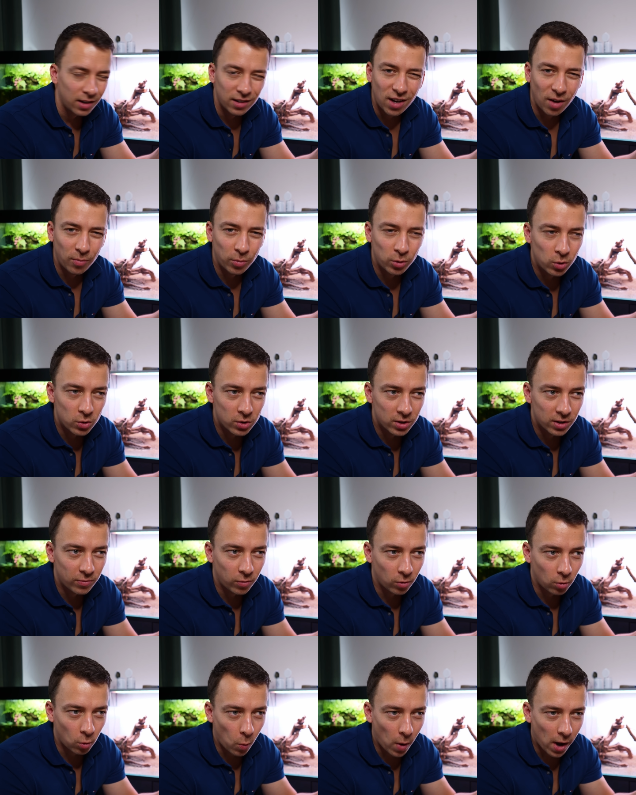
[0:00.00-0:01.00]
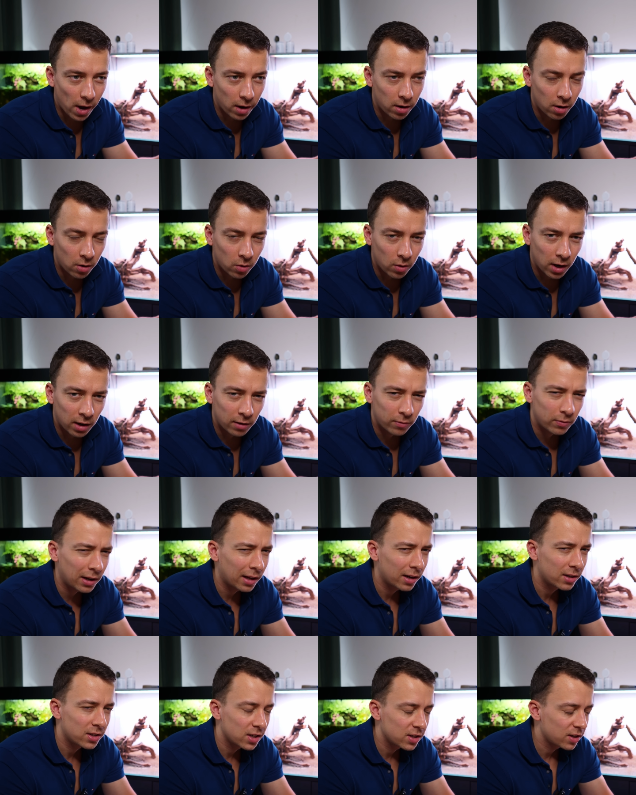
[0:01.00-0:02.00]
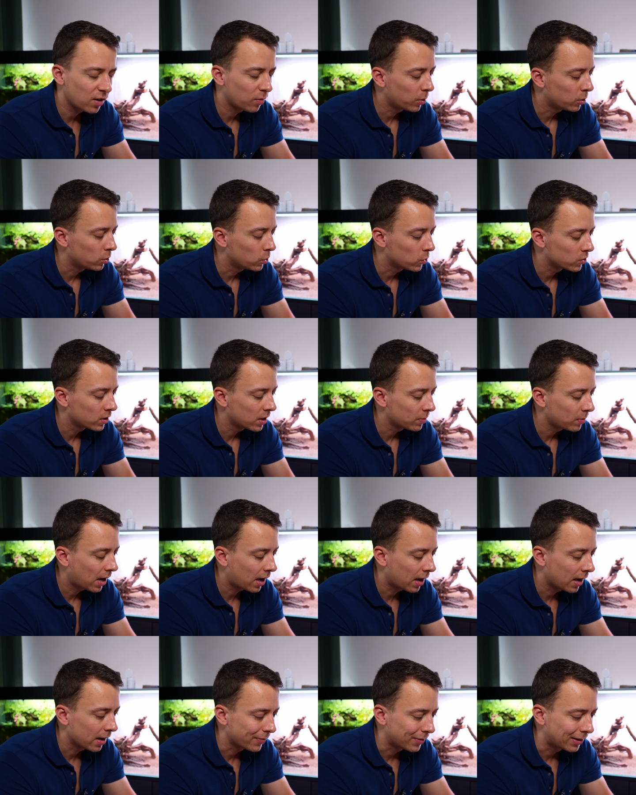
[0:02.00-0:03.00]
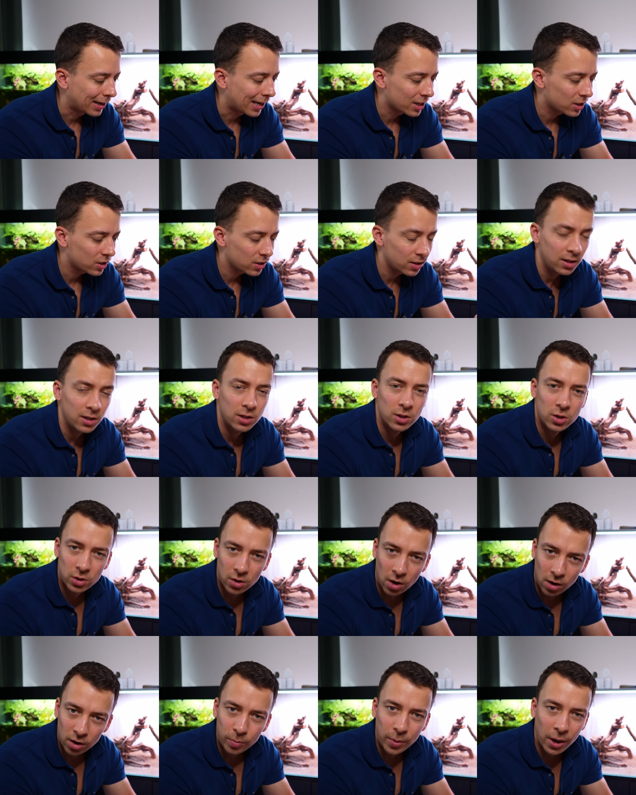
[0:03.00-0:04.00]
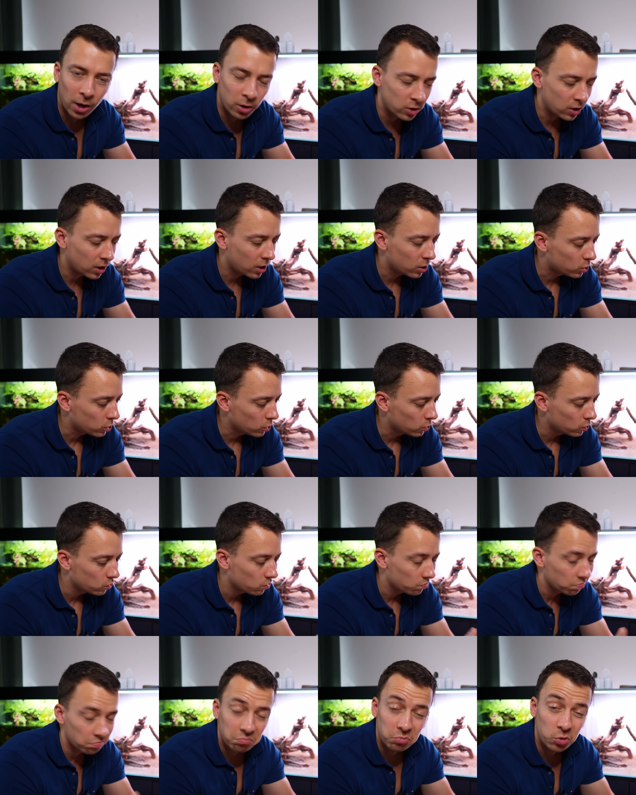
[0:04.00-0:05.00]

I've been using this for a while now, and I feel like since I've been using them, I have less startup algae issues.